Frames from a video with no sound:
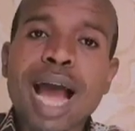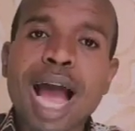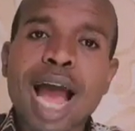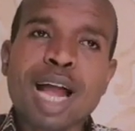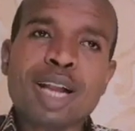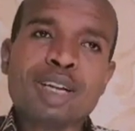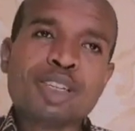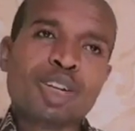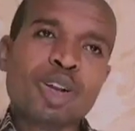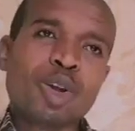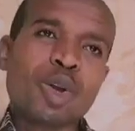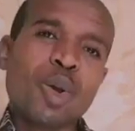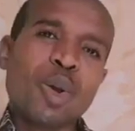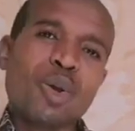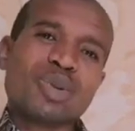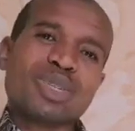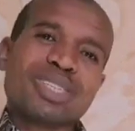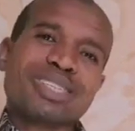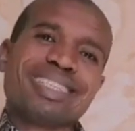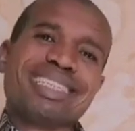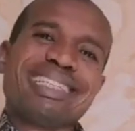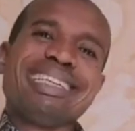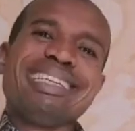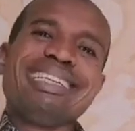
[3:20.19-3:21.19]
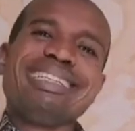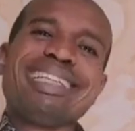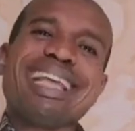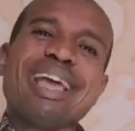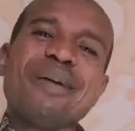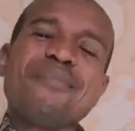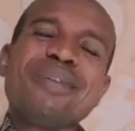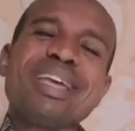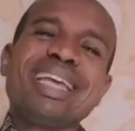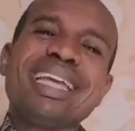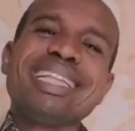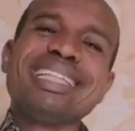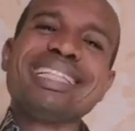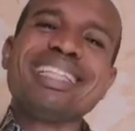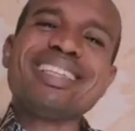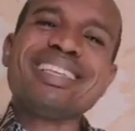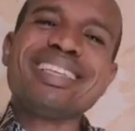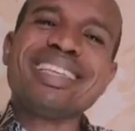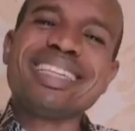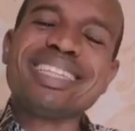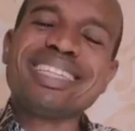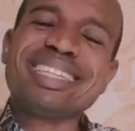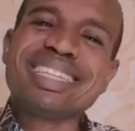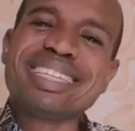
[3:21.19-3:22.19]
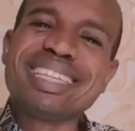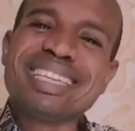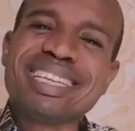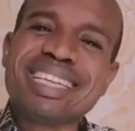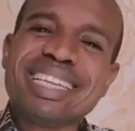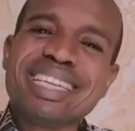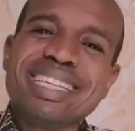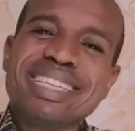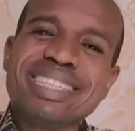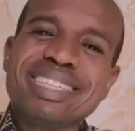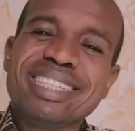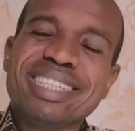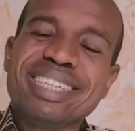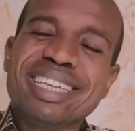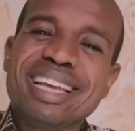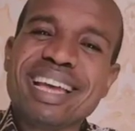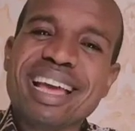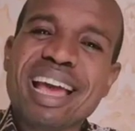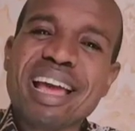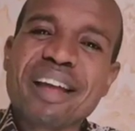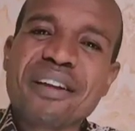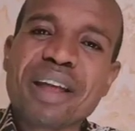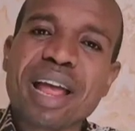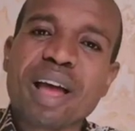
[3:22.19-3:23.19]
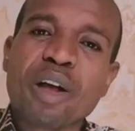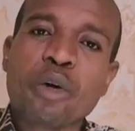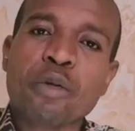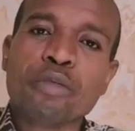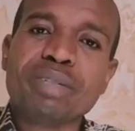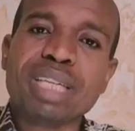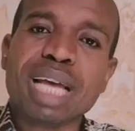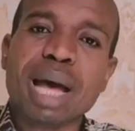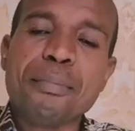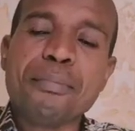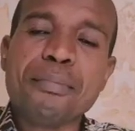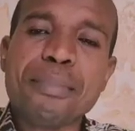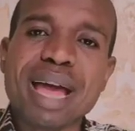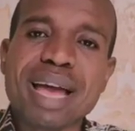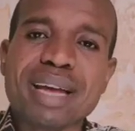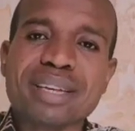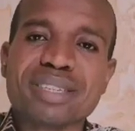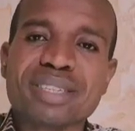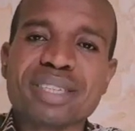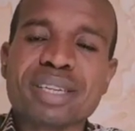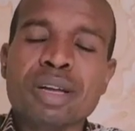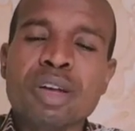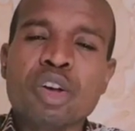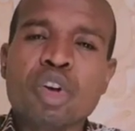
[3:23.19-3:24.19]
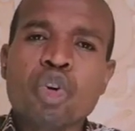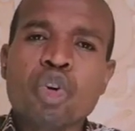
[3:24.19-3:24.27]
And the Lord seeing them in the area of their mess,